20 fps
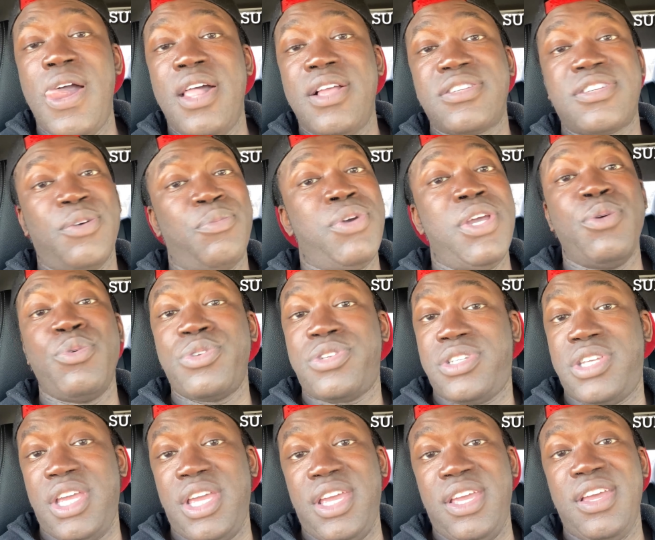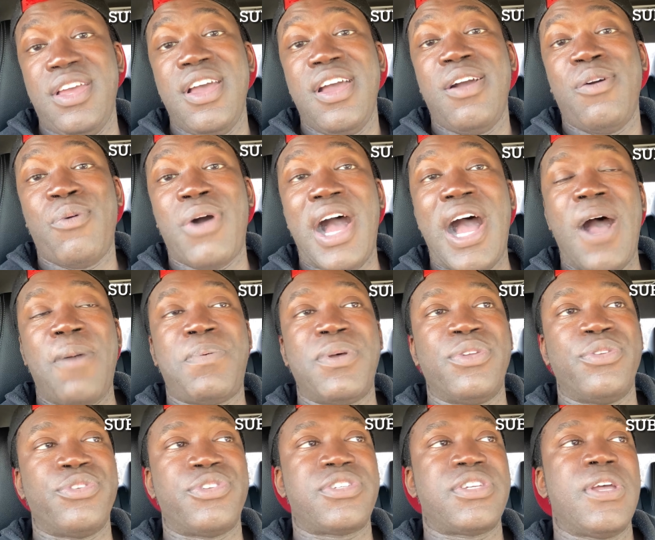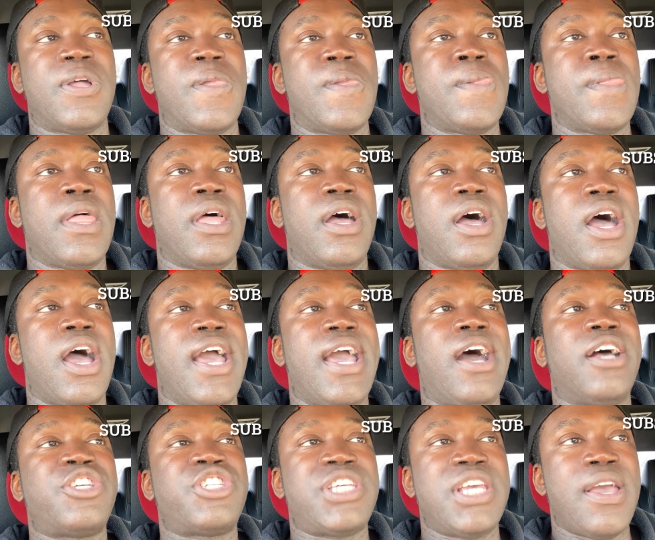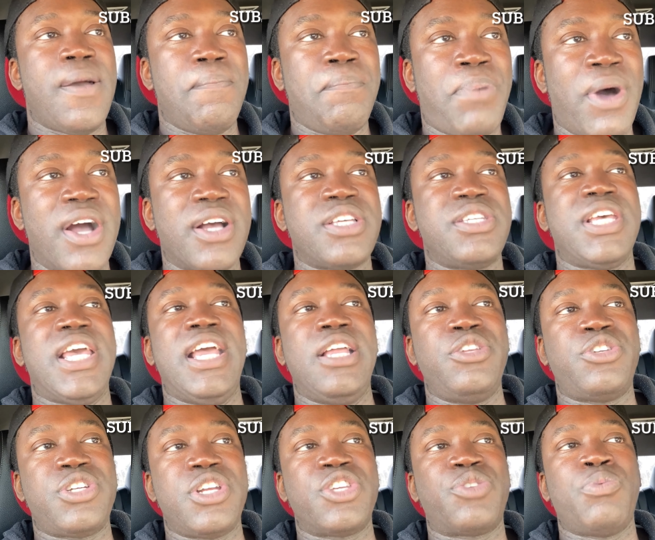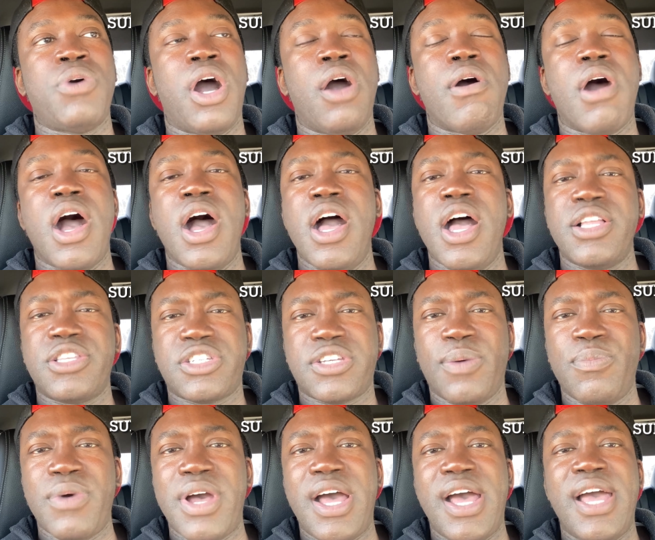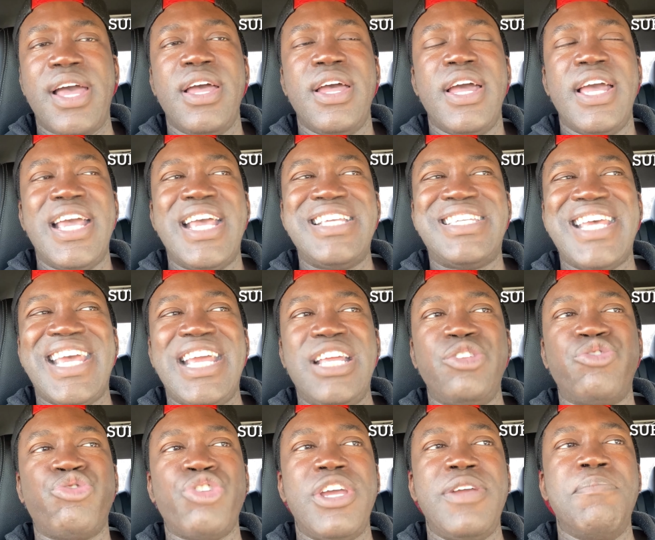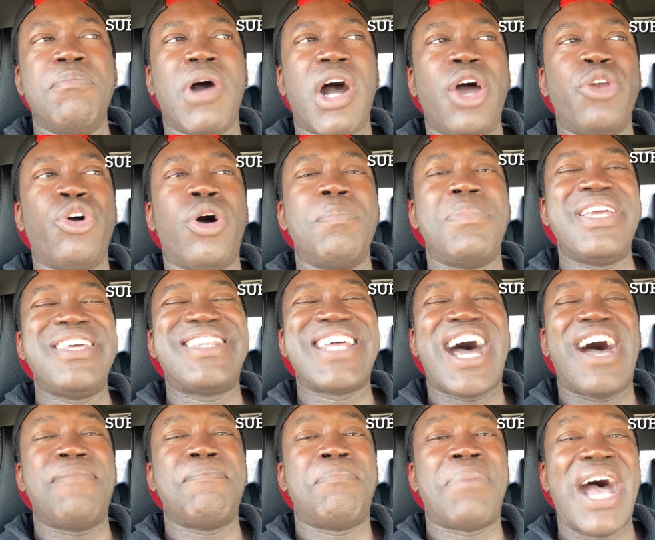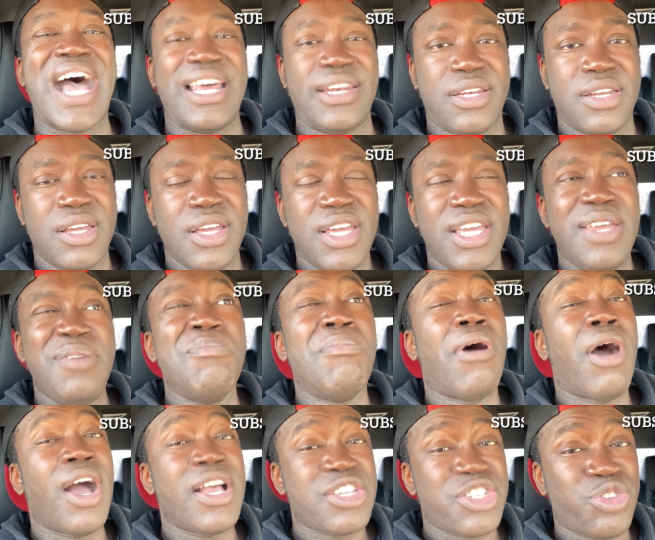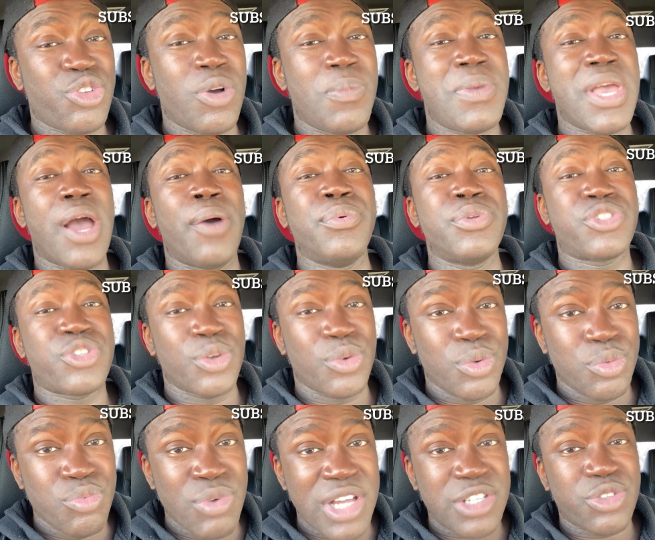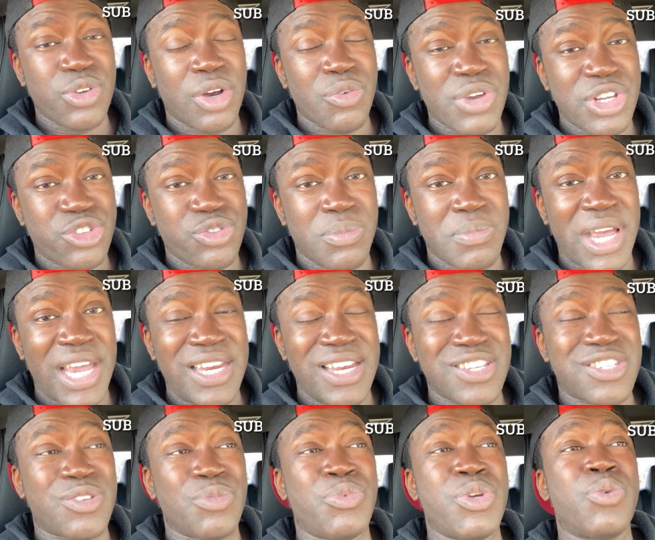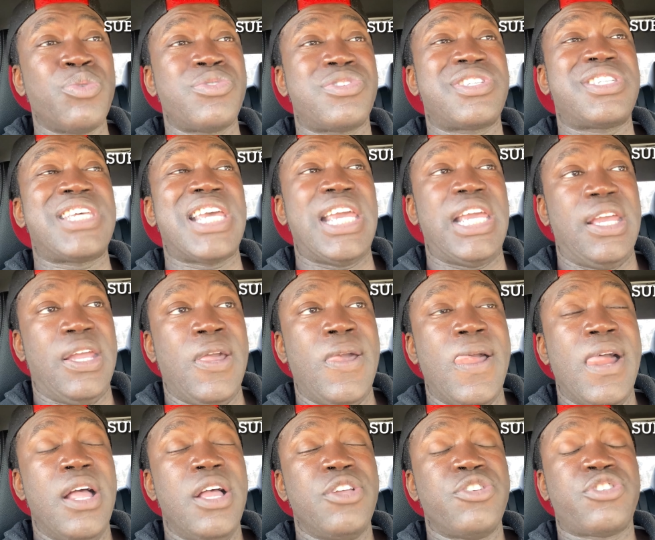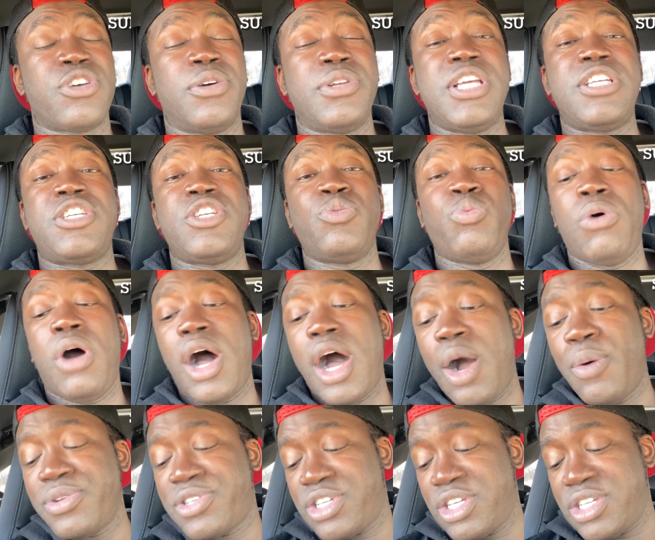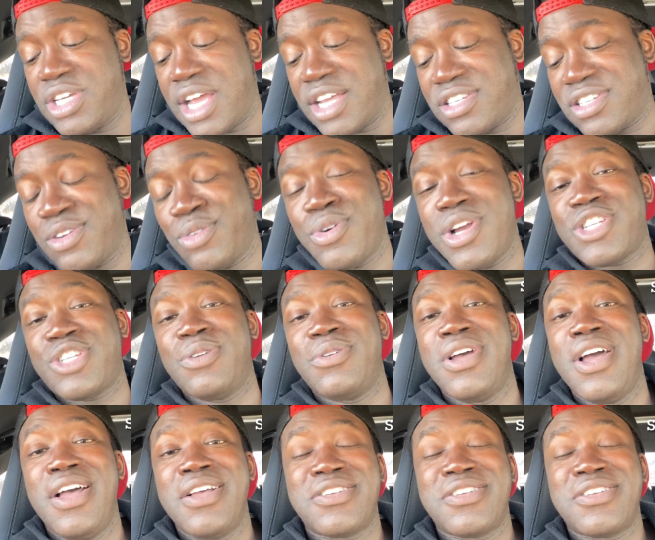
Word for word: So we will see what happens. CM Punk is injured as well. I heard somewhere his injury might not be that bad. He might still be able to wrestle at WrestleMania, so we will see. So this is what I would suggest. So wrestle.